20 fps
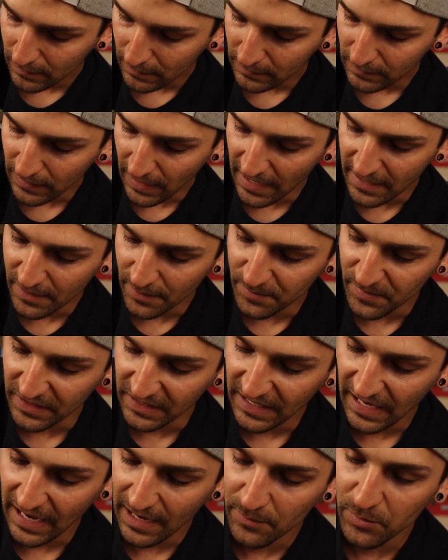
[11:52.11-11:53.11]
Line up the
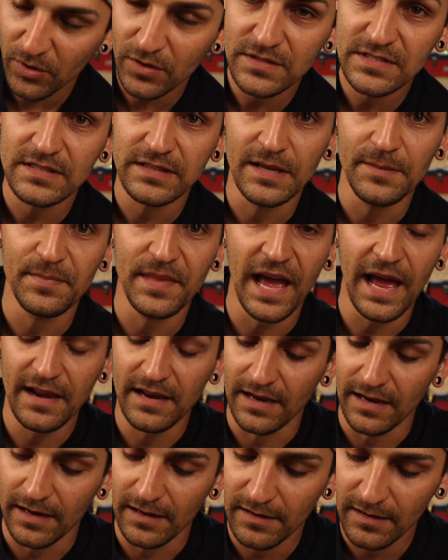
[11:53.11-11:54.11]
cable, slip that
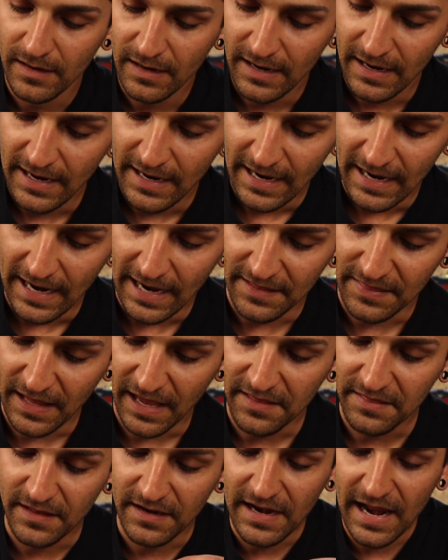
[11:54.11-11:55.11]
in. And
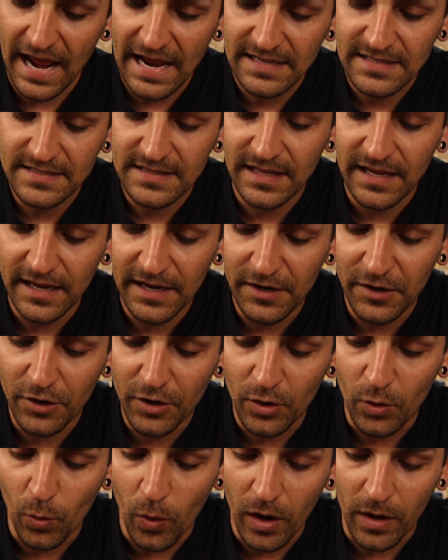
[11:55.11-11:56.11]
then the next thing, you're
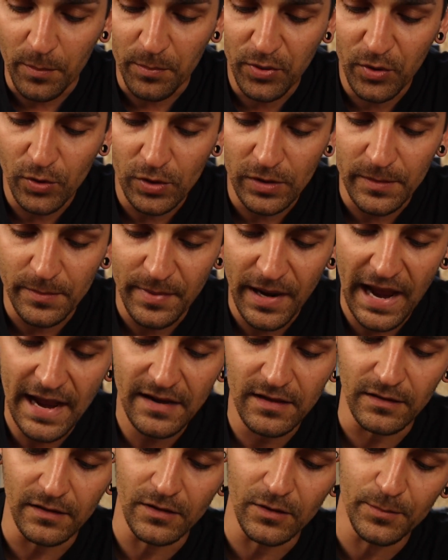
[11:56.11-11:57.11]
gonna wanna pull it
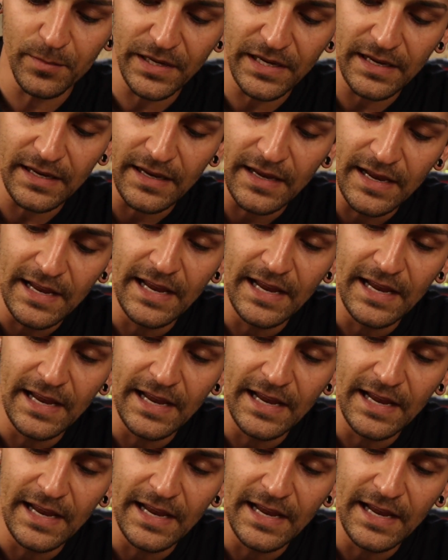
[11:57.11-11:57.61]
back a little bit.